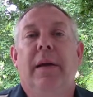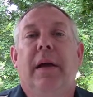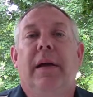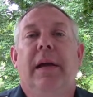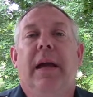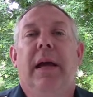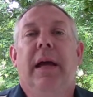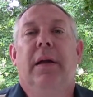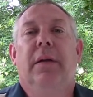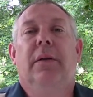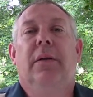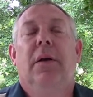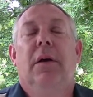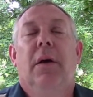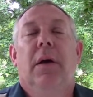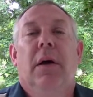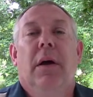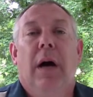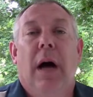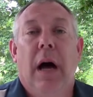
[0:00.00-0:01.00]
Again,
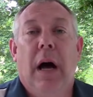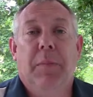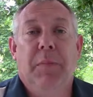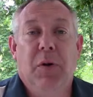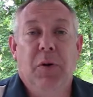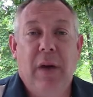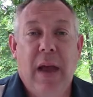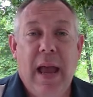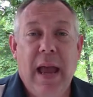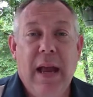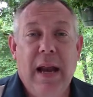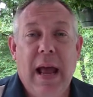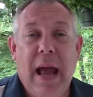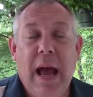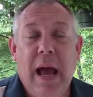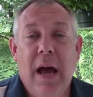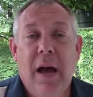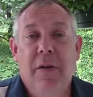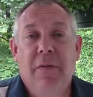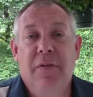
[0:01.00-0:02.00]
um, you can
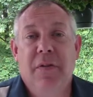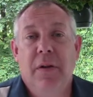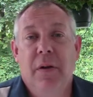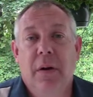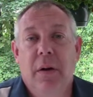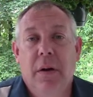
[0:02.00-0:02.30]
have